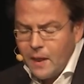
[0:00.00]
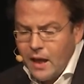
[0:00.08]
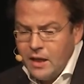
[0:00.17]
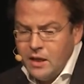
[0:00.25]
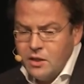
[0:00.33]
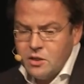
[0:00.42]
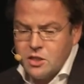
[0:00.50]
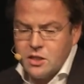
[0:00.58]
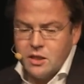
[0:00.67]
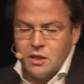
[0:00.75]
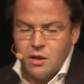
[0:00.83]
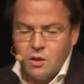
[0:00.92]
And here you
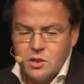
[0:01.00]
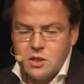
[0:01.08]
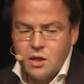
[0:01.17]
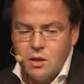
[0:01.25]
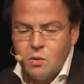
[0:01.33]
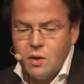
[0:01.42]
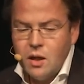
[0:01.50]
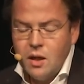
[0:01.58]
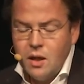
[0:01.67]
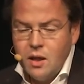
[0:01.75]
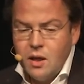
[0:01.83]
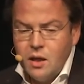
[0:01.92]
see also,
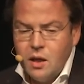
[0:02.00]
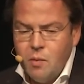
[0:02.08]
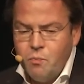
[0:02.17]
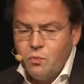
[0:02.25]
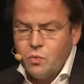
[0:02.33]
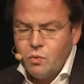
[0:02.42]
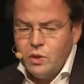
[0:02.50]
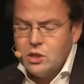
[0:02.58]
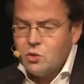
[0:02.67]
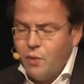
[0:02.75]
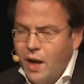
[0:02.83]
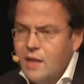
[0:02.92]
we
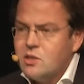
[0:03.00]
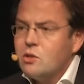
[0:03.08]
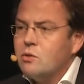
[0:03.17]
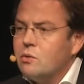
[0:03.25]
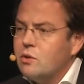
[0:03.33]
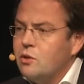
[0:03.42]
try to